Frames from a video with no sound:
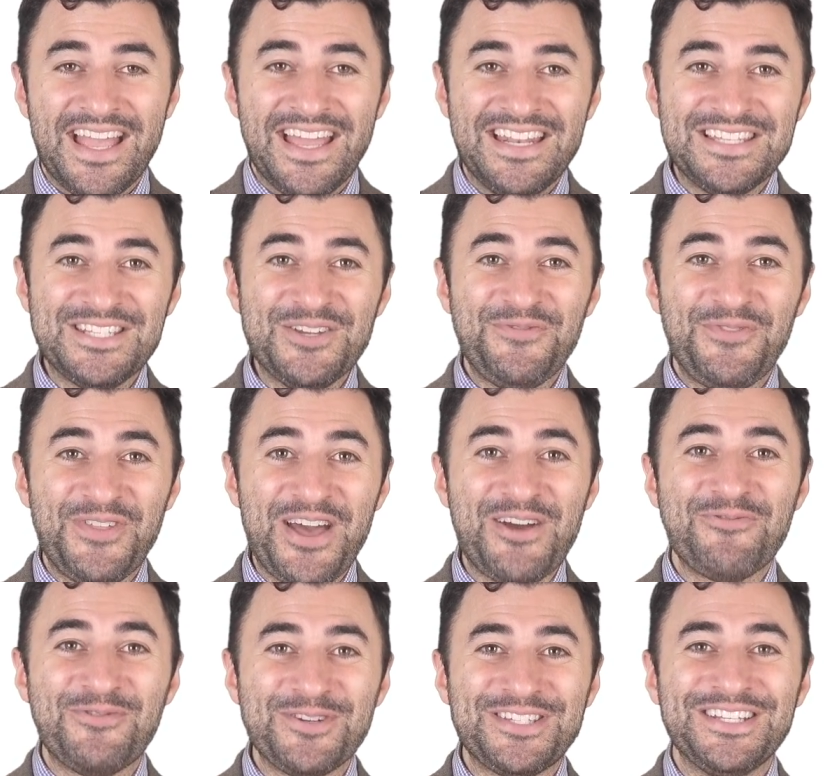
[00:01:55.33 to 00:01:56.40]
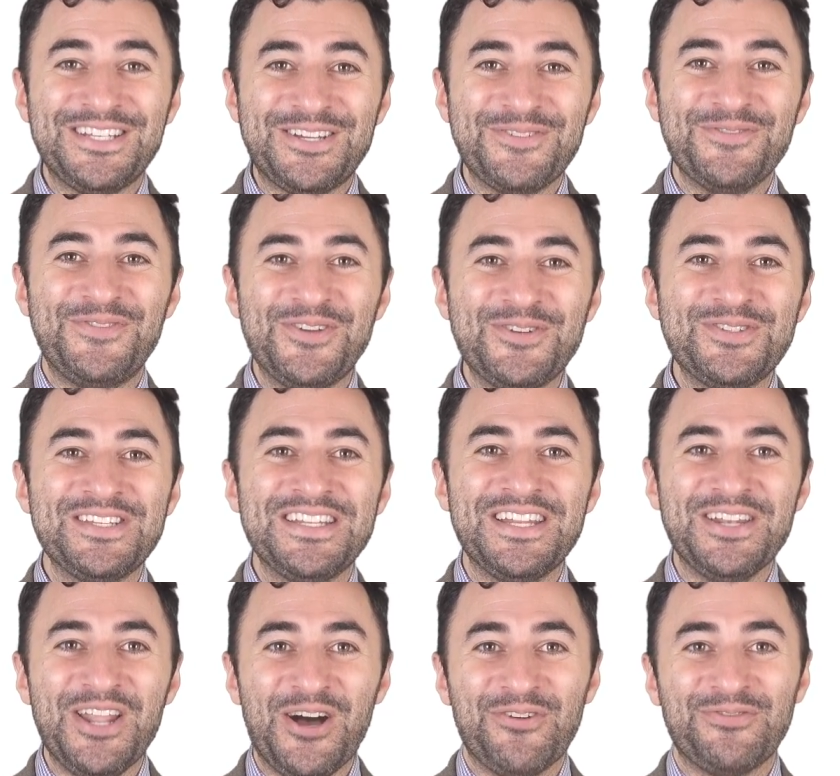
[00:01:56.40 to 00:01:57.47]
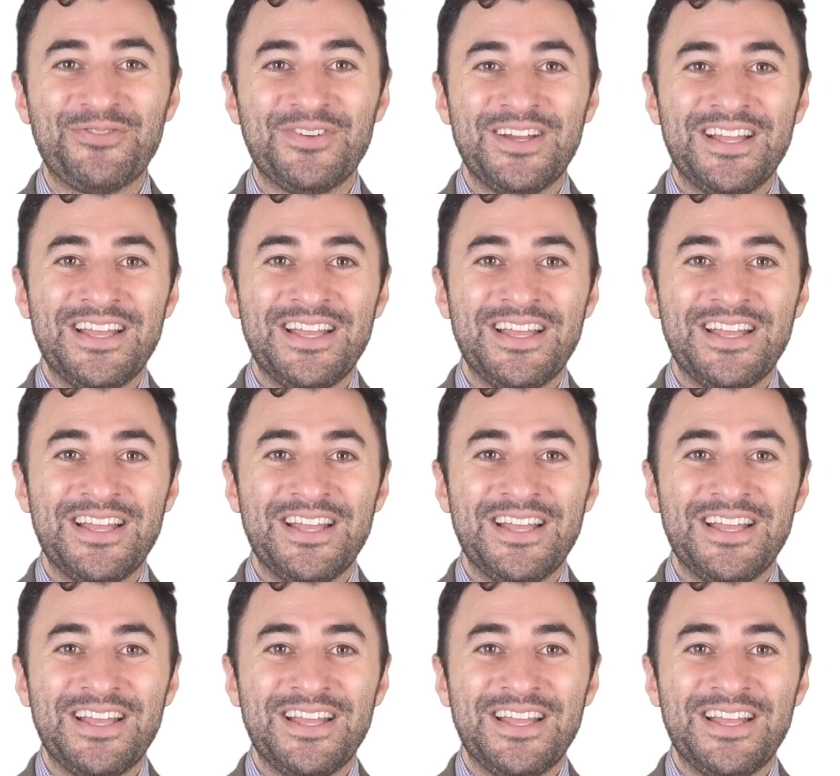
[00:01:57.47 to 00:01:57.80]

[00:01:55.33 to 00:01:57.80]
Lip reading: And as if that wasn't confusing enough,